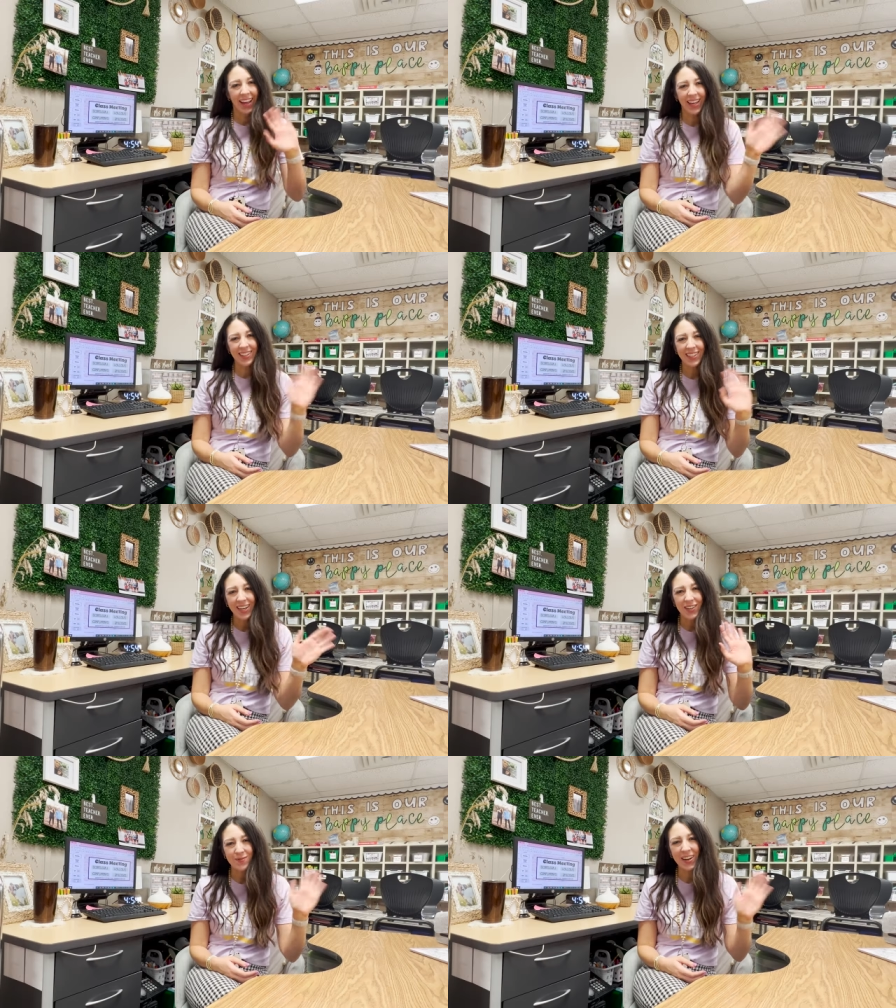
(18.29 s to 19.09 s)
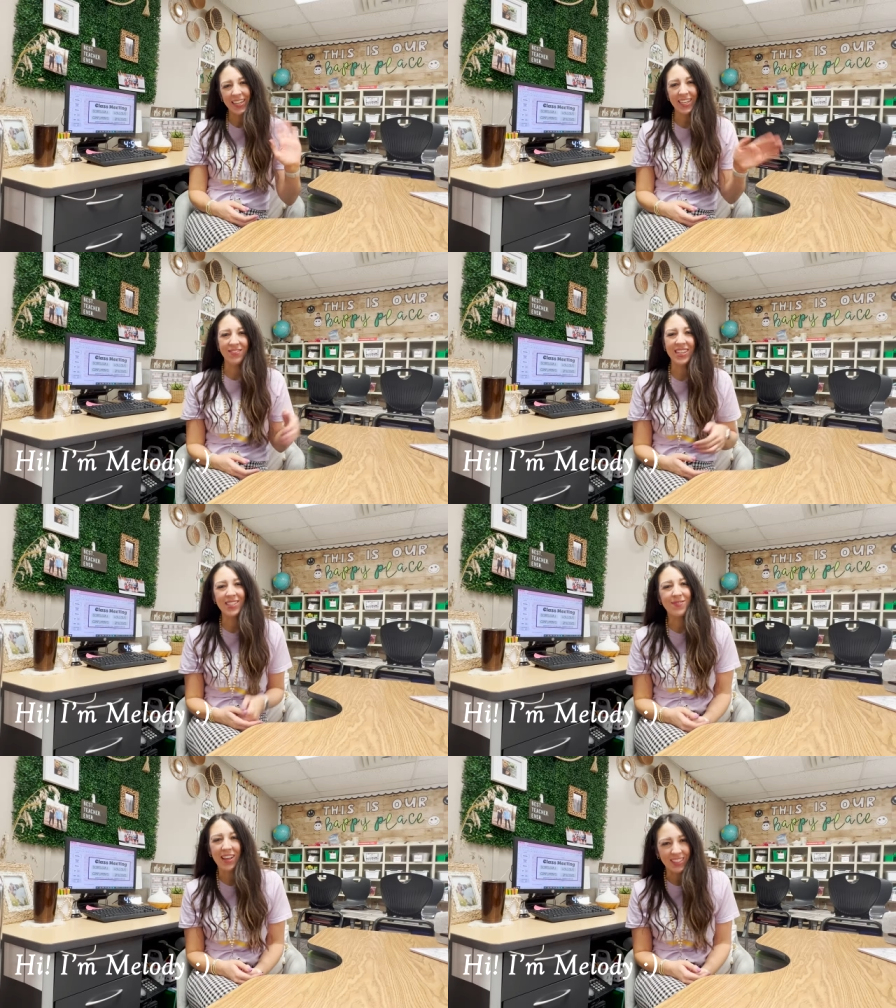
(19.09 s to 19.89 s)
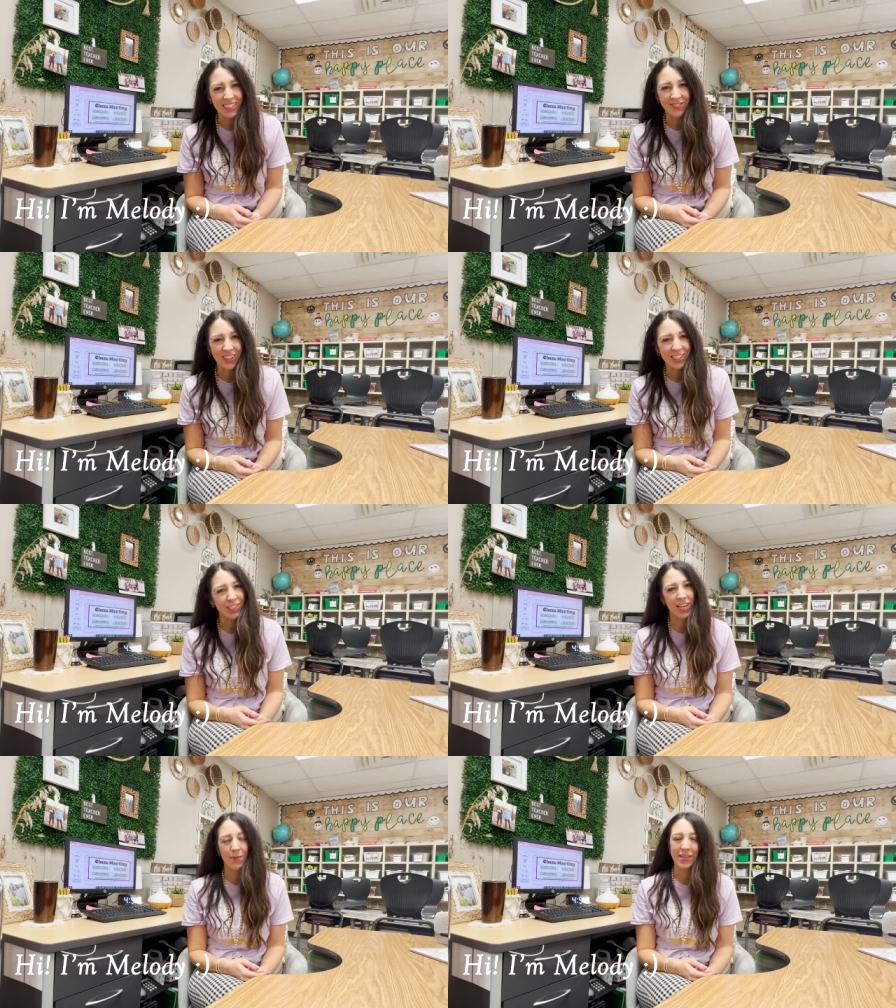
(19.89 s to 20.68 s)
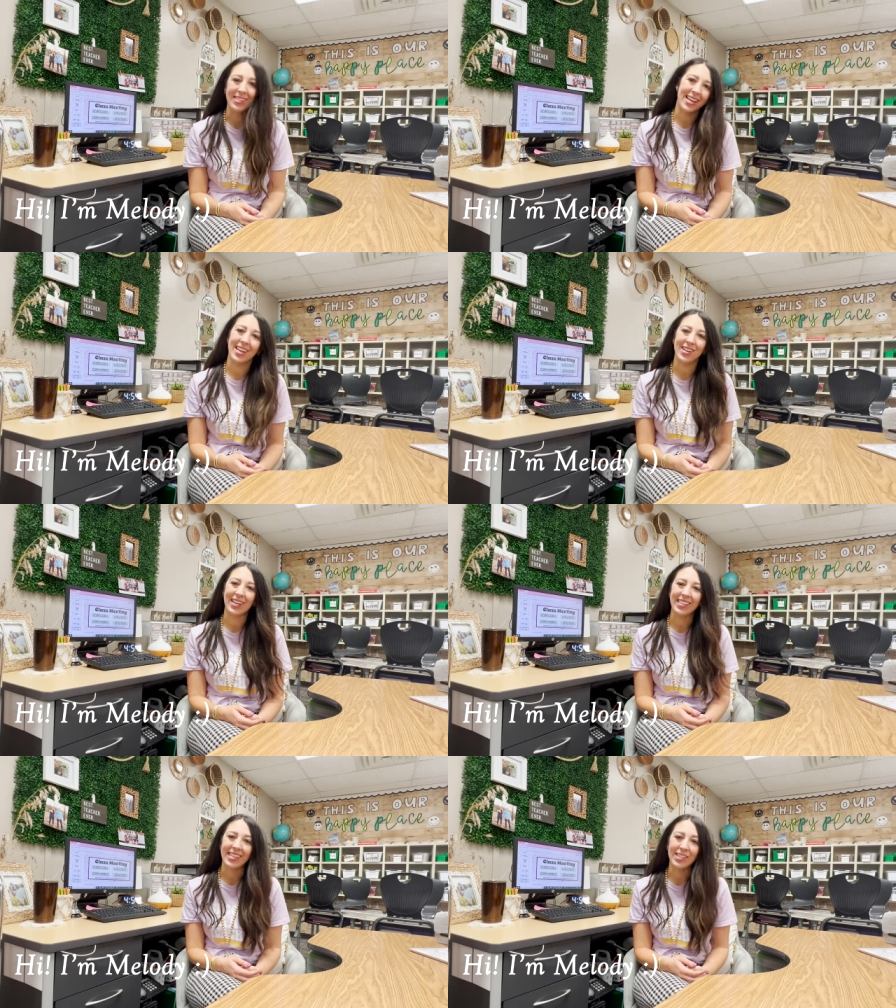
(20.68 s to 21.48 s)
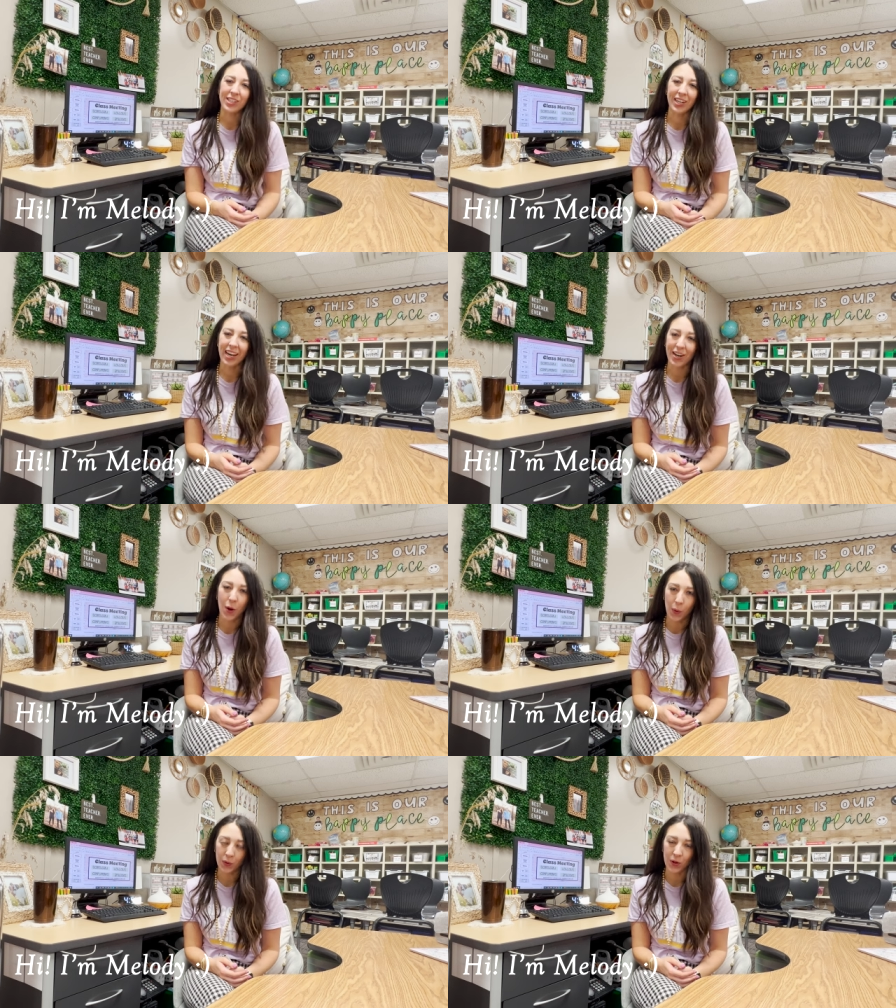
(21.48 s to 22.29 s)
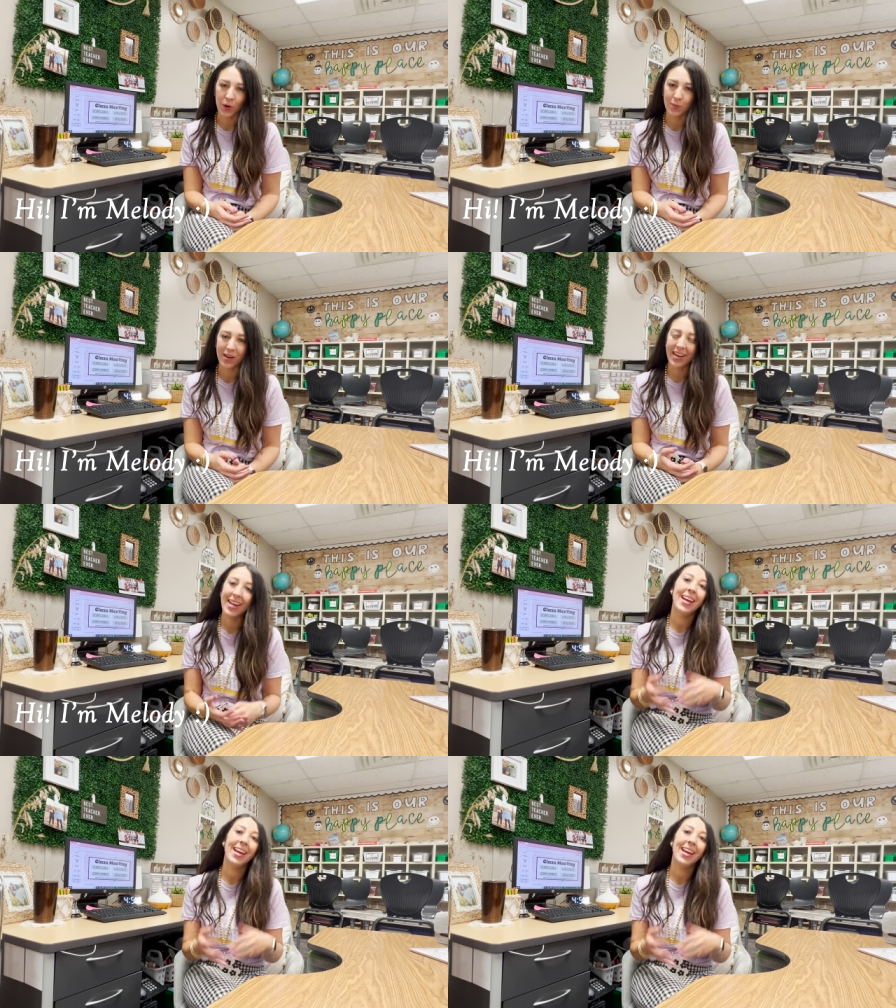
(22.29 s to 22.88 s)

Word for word: Hello, my name is Melody Munch and I'm a second grade teacher in Oklahoma.